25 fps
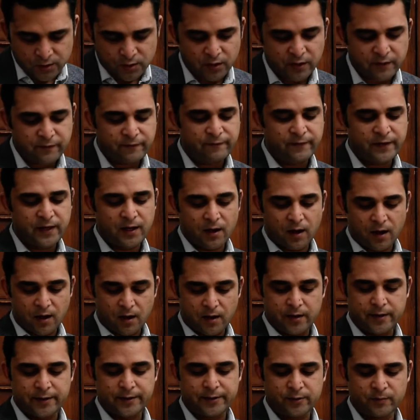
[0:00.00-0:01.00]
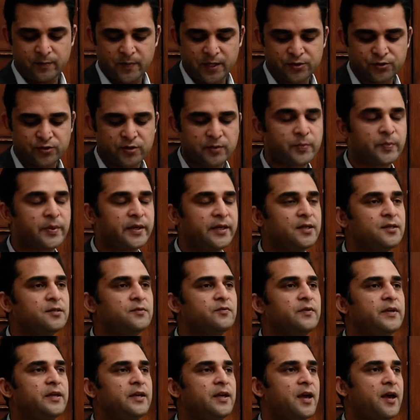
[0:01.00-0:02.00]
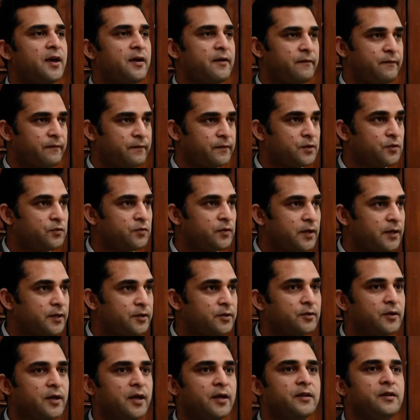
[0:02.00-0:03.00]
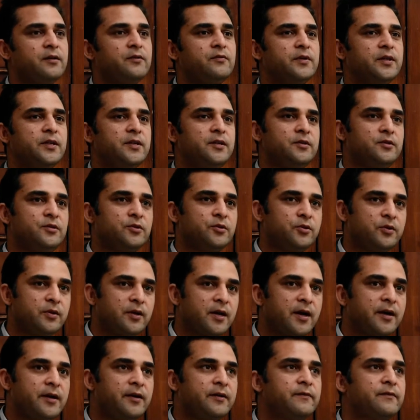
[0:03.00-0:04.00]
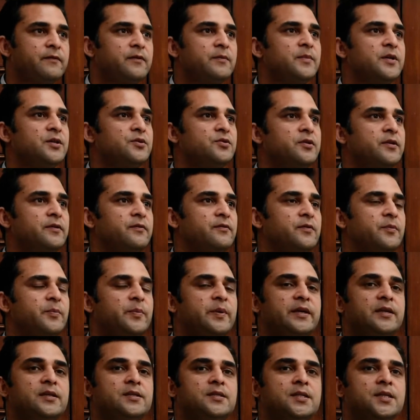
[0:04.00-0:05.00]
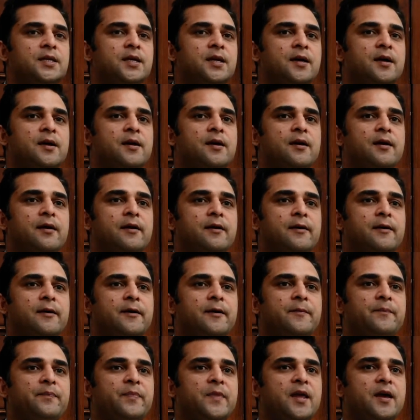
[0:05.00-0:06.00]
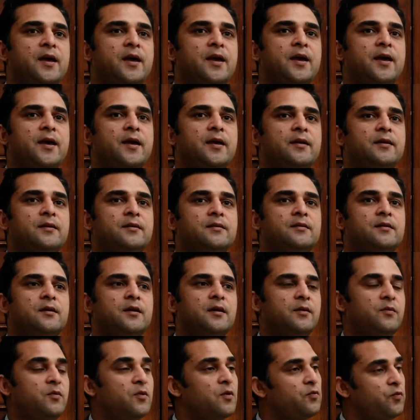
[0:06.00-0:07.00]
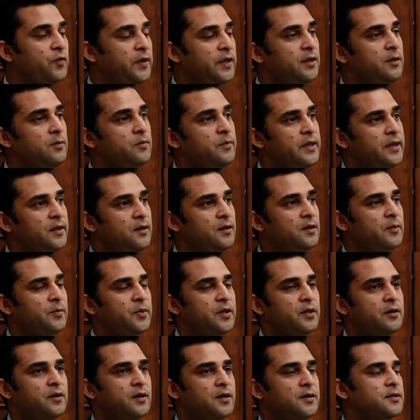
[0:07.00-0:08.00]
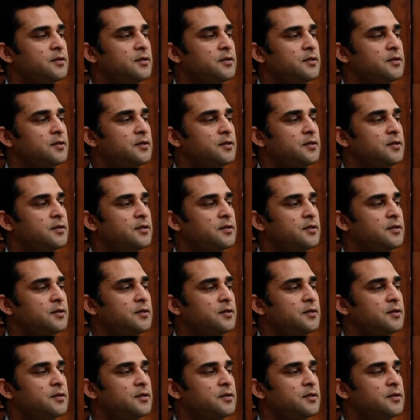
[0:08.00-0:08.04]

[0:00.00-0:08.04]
if we are to measure peace, we have to work together. We need to unite for measuring for peace. And we mean, there are